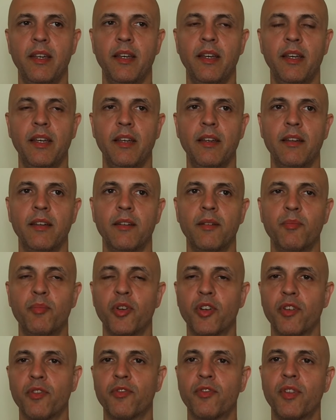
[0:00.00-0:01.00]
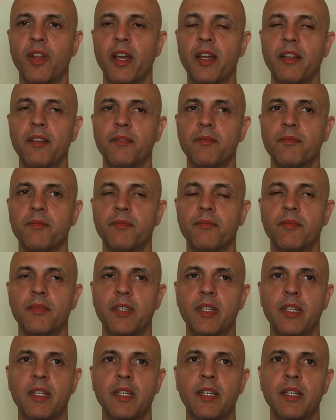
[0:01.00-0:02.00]
and book your flight,
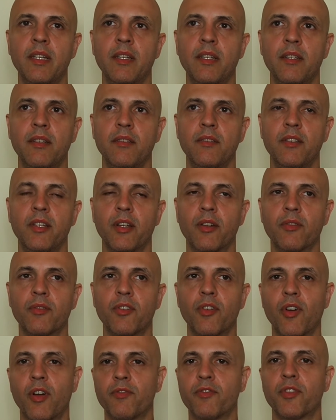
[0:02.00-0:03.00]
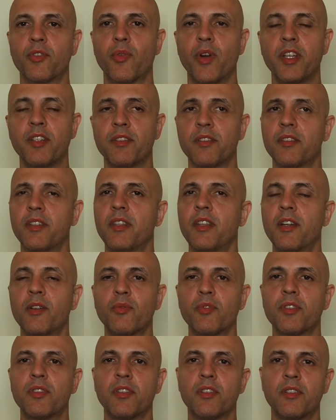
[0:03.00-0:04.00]
and you're off to the races. And then it
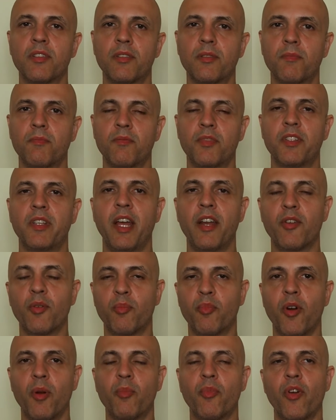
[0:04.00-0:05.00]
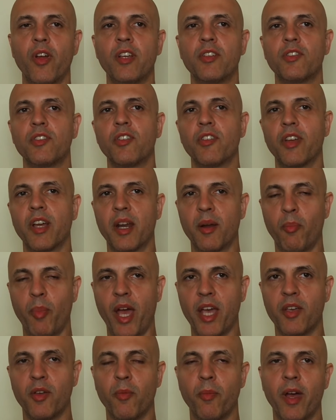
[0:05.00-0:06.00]
was this standard preparation. You got to
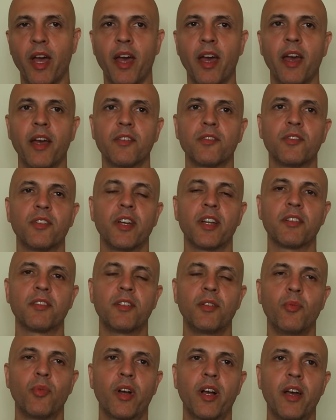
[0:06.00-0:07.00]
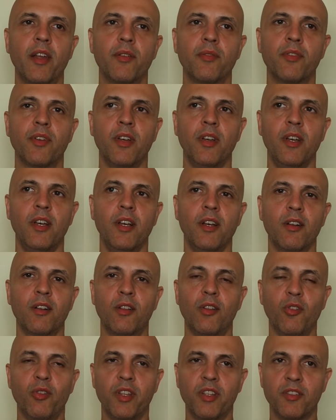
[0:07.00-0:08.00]
pack your bags, you got to see what kind of
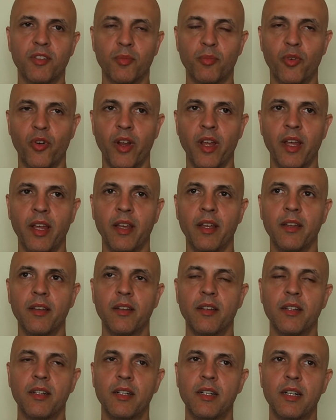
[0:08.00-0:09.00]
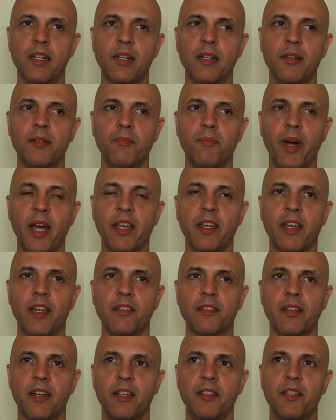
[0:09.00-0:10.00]
clothing to bring. In my
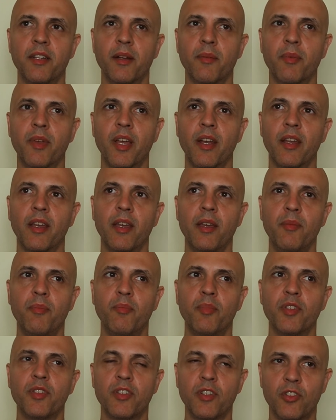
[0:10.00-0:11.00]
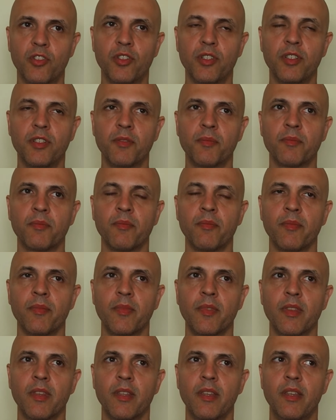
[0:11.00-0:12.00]
case, I ended up getting a position
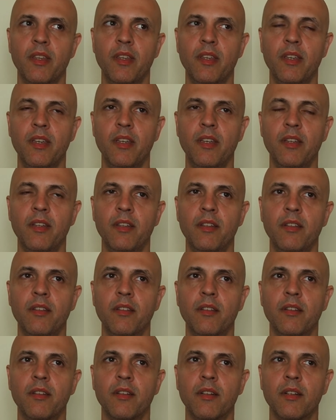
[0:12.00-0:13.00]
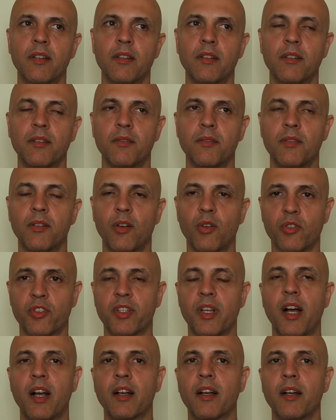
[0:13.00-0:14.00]
in
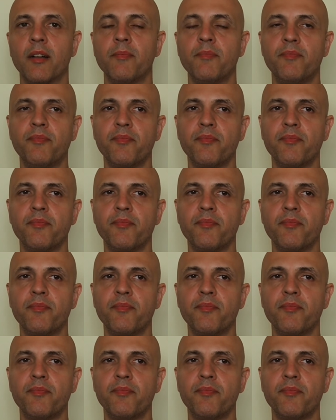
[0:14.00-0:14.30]
Osaka,